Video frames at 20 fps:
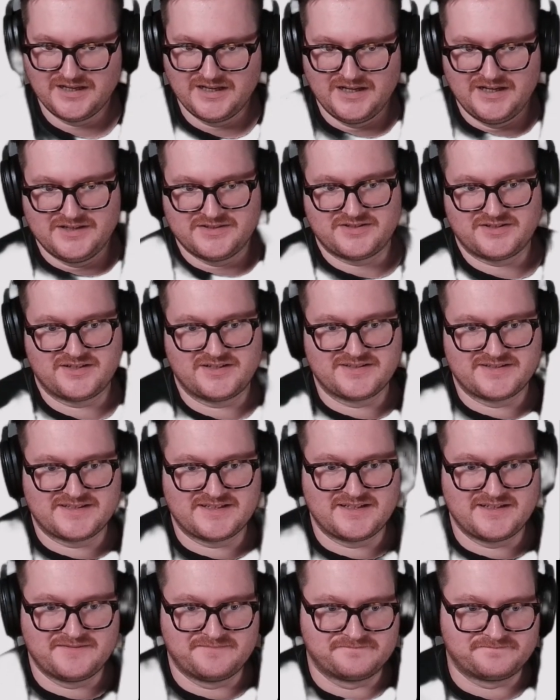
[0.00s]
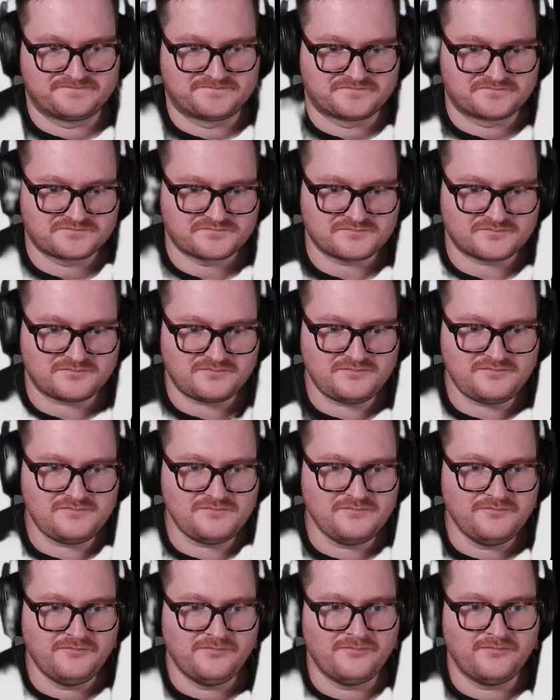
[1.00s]
So you can see
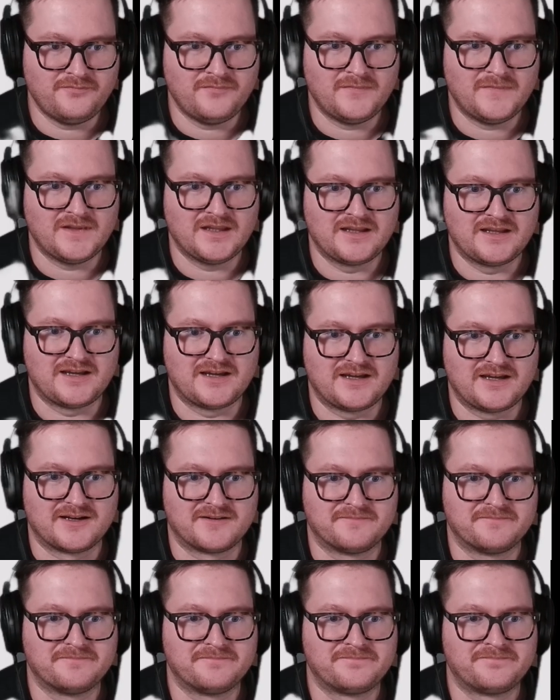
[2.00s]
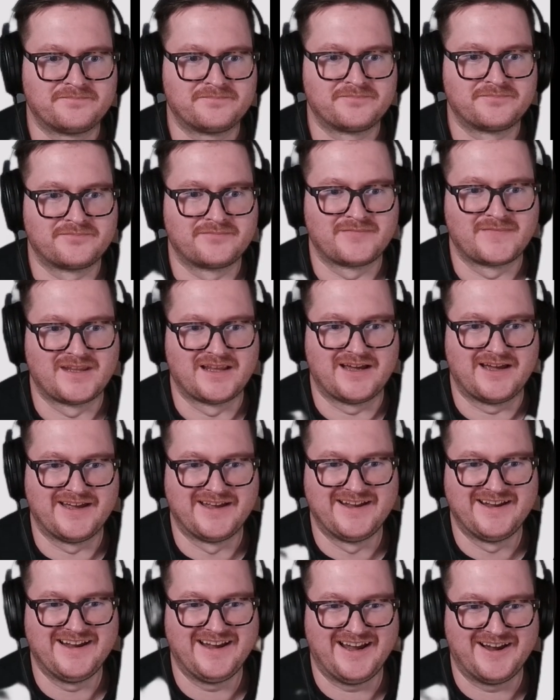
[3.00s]
I
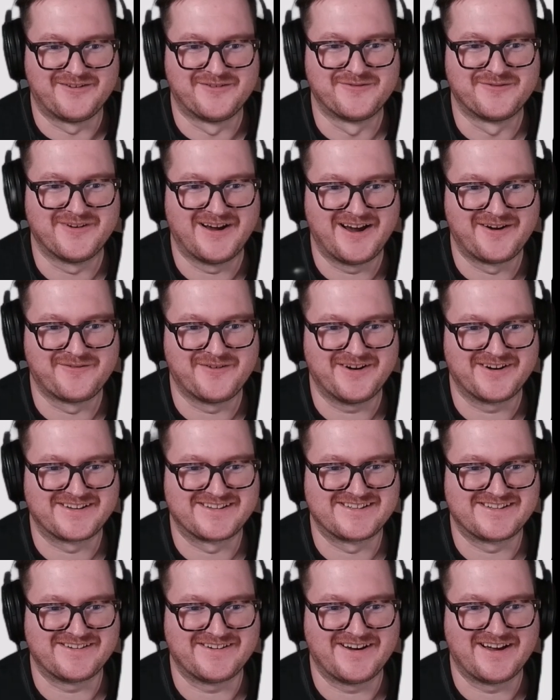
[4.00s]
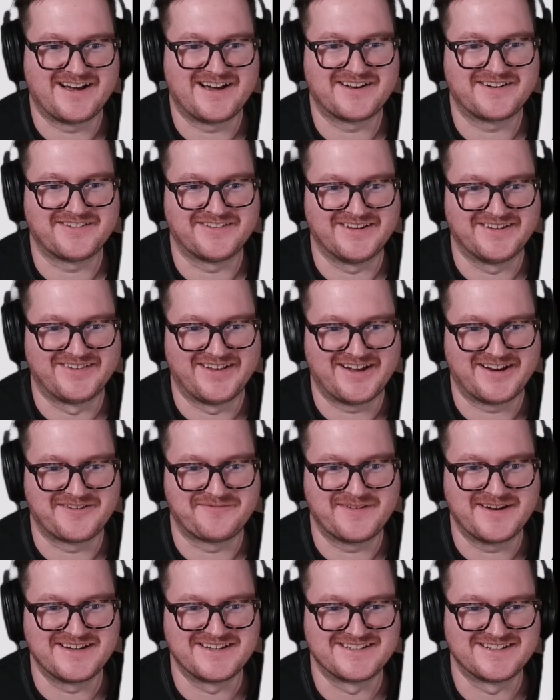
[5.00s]
worked so hard on this
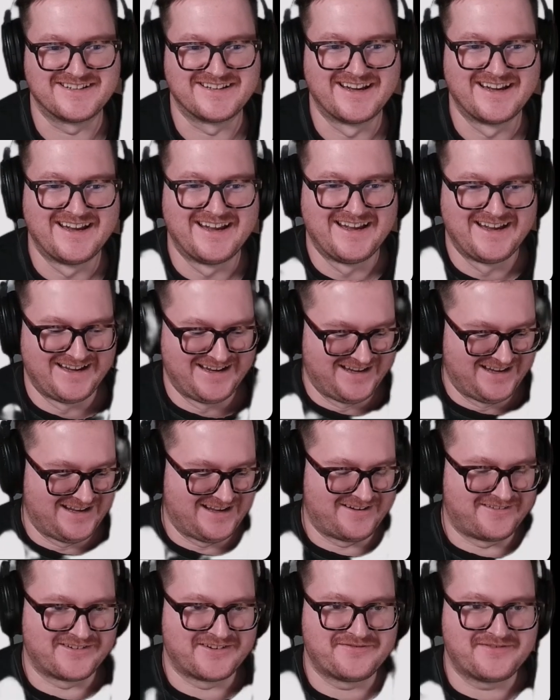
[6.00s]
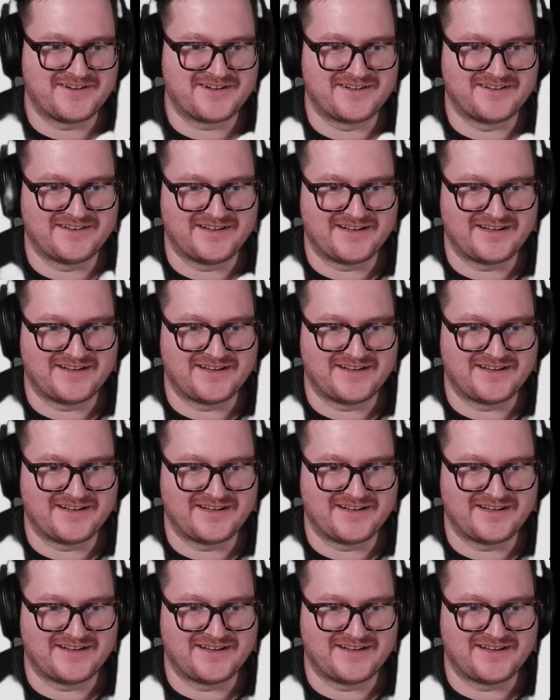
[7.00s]
animation. I wonder if I can